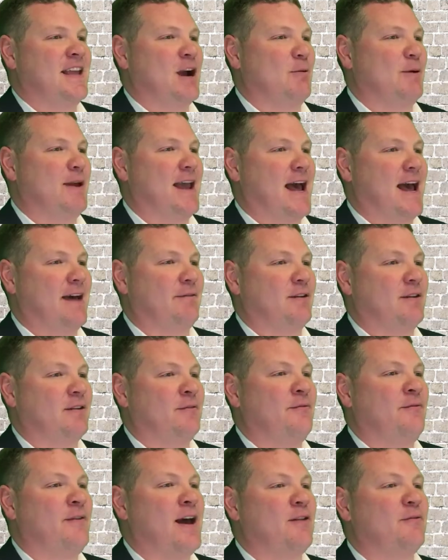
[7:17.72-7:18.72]
There we have
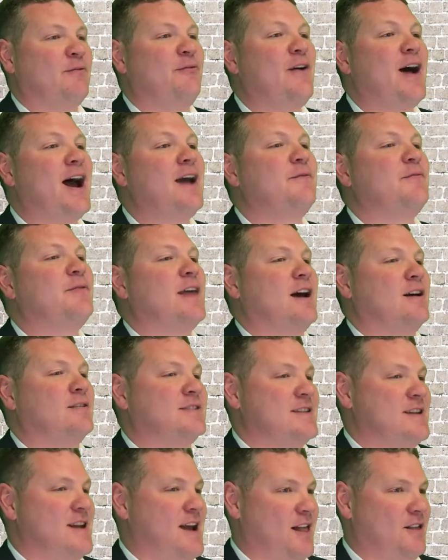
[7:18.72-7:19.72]
it. Found five
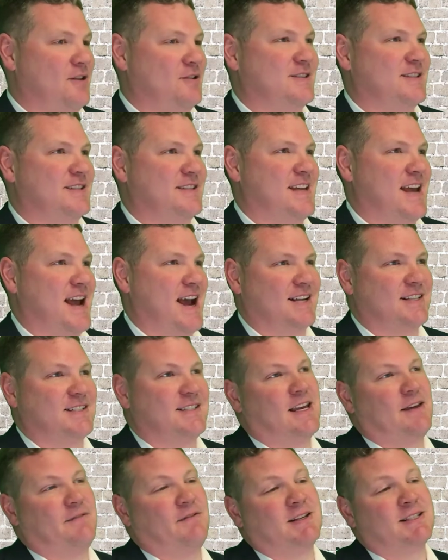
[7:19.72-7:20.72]
thousand dollars in
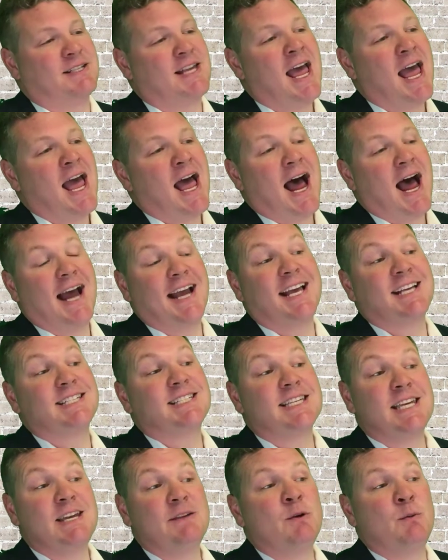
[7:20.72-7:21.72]
tax savings. I
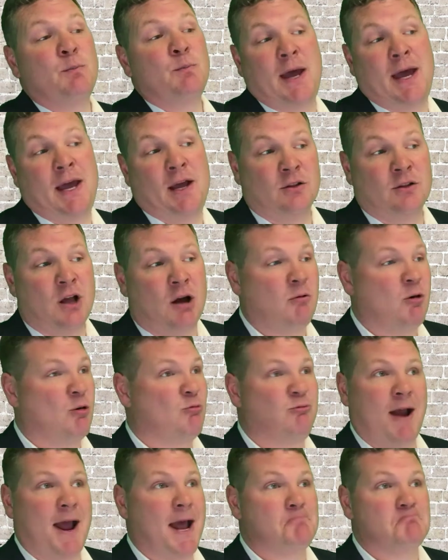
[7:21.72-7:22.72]
guess even paying
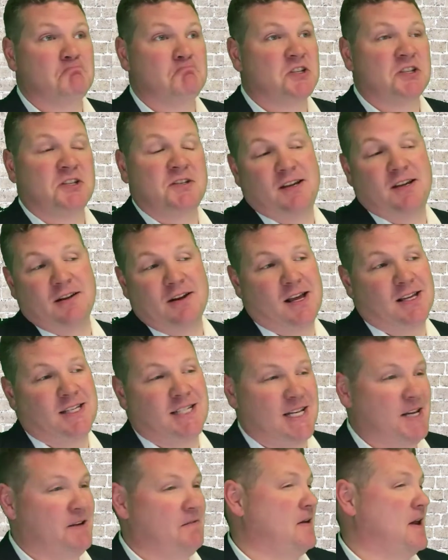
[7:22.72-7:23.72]
lower rent still
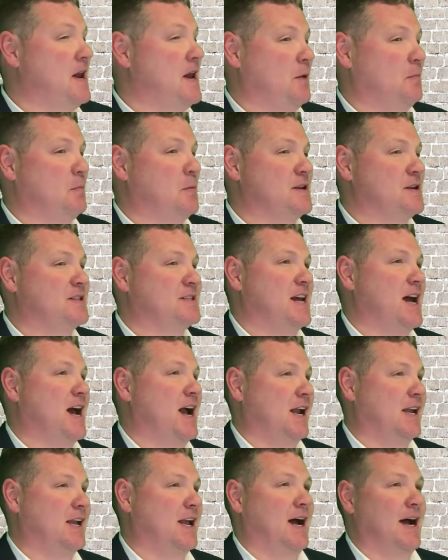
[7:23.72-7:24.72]
doesn't even help the
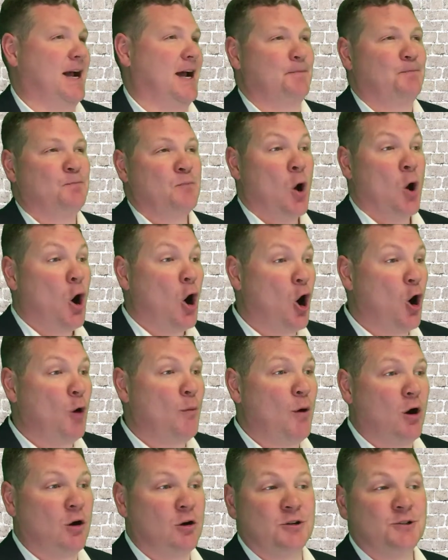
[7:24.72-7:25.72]
stock guy.
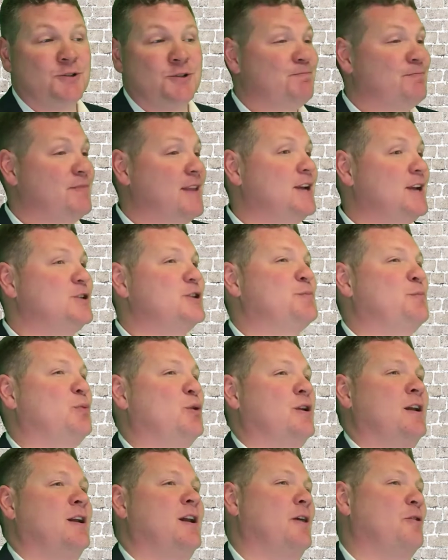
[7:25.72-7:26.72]
Homeowners, they
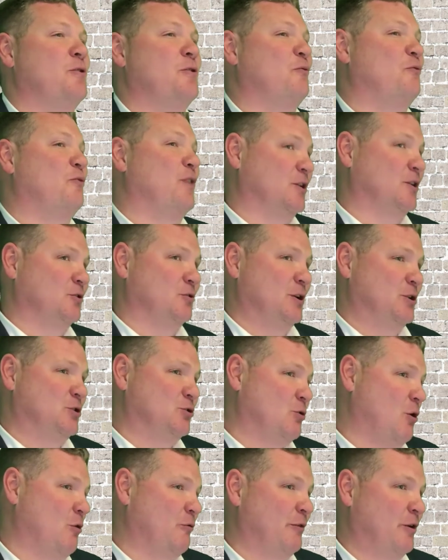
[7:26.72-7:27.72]
just put another
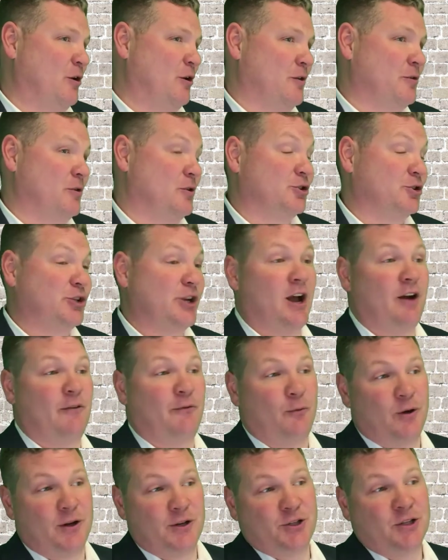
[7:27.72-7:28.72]
victory trophy on their
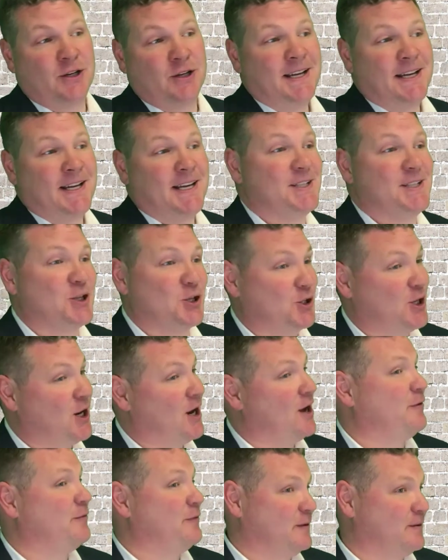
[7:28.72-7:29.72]
shelf, which is a
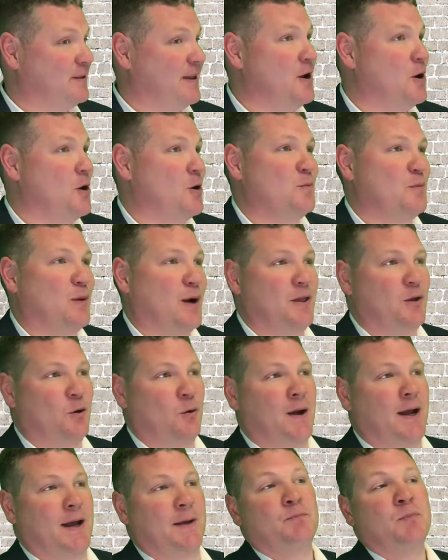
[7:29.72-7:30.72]
shelf that they own,
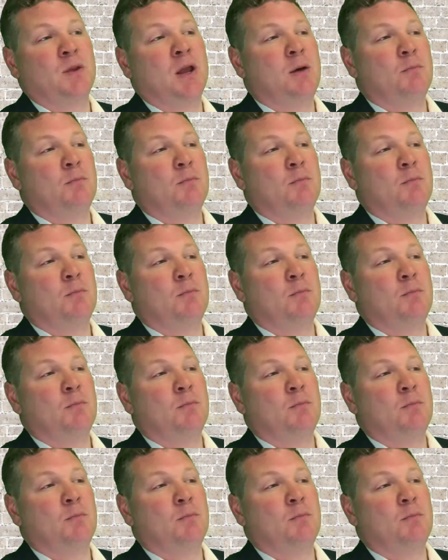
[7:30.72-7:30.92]
by the way.